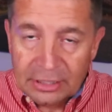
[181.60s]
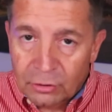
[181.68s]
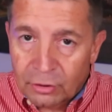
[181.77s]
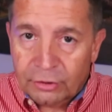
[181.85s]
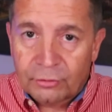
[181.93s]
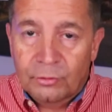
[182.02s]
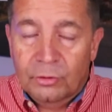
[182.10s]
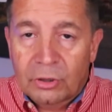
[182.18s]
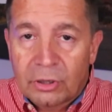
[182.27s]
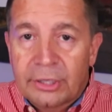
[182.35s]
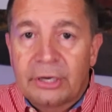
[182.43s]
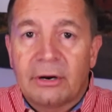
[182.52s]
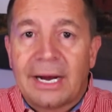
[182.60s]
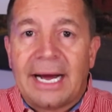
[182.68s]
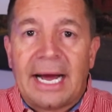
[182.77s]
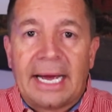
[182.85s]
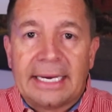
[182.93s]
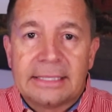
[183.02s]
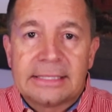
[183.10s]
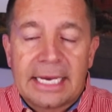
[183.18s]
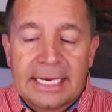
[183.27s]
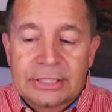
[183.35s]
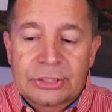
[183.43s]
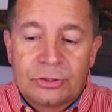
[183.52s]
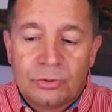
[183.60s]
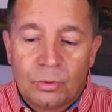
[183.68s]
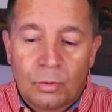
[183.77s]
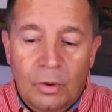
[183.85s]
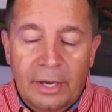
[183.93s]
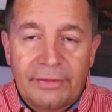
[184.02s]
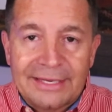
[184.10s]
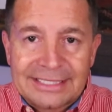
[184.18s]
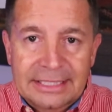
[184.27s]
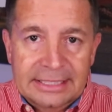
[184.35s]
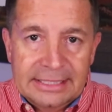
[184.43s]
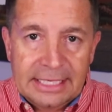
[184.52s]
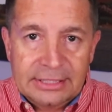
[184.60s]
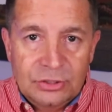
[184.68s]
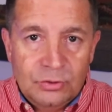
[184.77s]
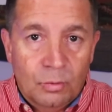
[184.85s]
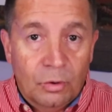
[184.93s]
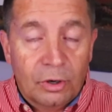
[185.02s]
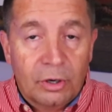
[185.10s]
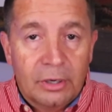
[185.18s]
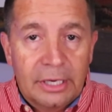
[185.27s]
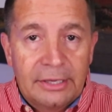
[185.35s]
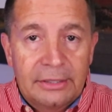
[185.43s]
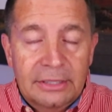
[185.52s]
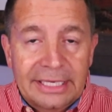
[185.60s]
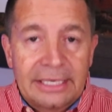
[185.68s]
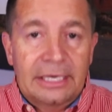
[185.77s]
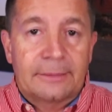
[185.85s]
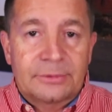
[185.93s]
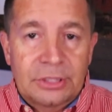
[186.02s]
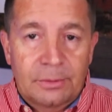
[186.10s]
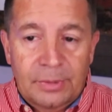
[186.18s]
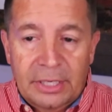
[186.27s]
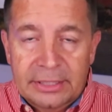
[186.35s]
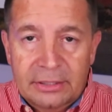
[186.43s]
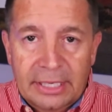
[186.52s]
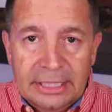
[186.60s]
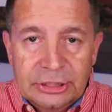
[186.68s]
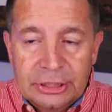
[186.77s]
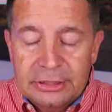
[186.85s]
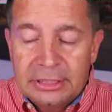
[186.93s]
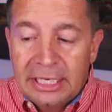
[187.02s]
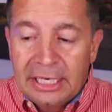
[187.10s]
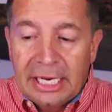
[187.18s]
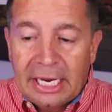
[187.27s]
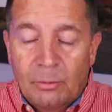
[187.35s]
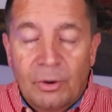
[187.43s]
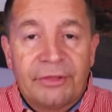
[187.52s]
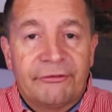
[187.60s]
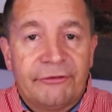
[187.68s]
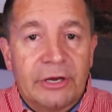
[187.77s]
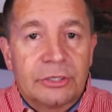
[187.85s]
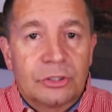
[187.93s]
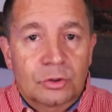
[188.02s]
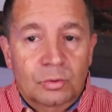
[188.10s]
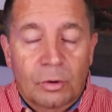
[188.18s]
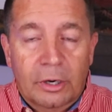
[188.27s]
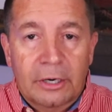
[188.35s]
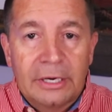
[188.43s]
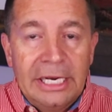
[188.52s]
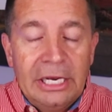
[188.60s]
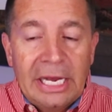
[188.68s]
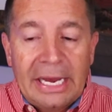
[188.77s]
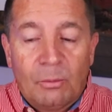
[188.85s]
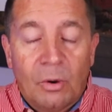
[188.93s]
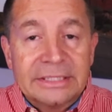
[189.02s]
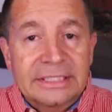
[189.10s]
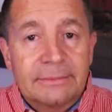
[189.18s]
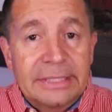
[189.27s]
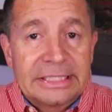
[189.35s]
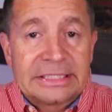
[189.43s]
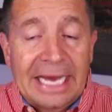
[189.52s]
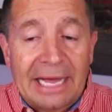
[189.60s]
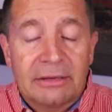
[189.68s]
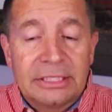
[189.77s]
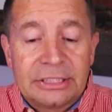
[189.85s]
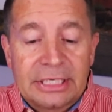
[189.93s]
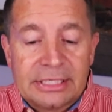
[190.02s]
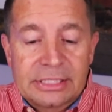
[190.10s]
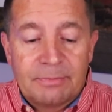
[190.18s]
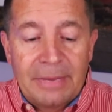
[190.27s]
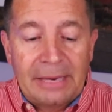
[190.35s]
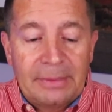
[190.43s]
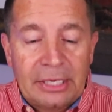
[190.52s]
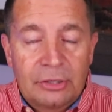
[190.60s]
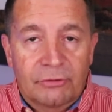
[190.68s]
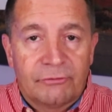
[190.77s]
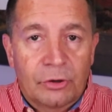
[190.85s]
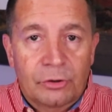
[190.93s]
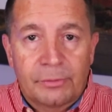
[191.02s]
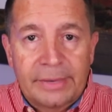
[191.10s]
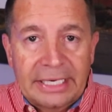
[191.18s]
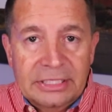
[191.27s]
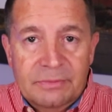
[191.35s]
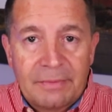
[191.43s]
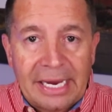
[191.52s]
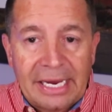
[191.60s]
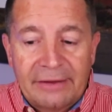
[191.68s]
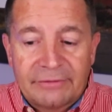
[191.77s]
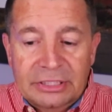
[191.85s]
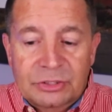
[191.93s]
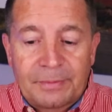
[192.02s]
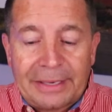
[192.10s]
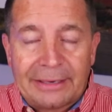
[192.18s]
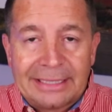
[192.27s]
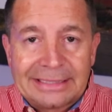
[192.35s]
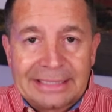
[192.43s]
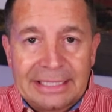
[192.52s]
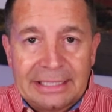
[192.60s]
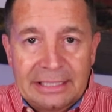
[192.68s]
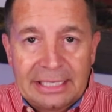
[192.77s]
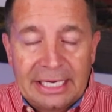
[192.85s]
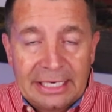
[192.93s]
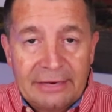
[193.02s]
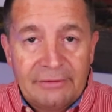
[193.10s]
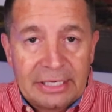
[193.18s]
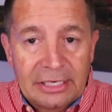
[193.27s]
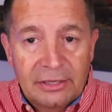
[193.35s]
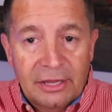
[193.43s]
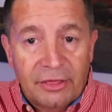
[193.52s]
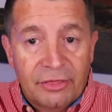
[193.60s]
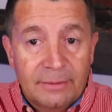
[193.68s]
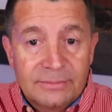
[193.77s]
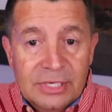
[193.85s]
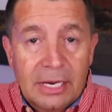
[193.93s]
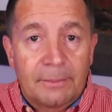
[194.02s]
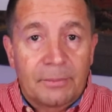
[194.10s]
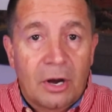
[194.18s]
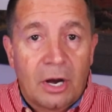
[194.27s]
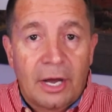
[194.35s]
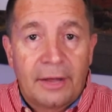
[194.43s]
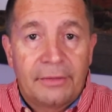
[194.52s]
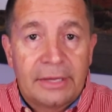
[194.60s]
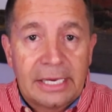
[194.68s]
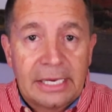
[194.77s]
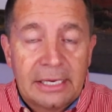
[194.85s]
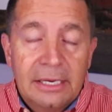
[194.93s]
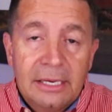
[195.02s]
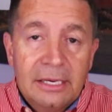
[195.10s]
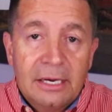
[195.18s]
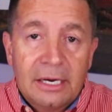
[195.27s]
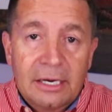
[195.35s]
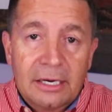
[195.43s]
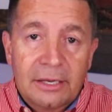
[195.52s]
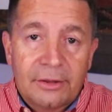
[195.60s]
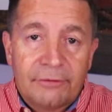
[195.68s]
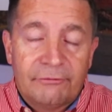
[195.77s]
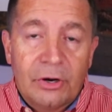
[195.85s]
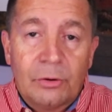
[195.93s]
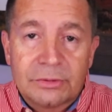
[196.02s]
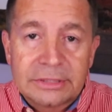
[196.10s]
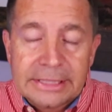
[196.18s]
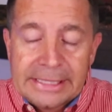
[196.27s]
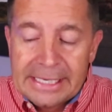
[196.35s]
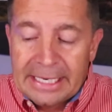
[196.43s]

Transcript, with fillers: and look through clear eyes as to what the successes were in leading up to the bond election and what the failures were and what some of the challenges maybe your voter base may have experienced in, in giving you the thumbs up on the, uh, the vote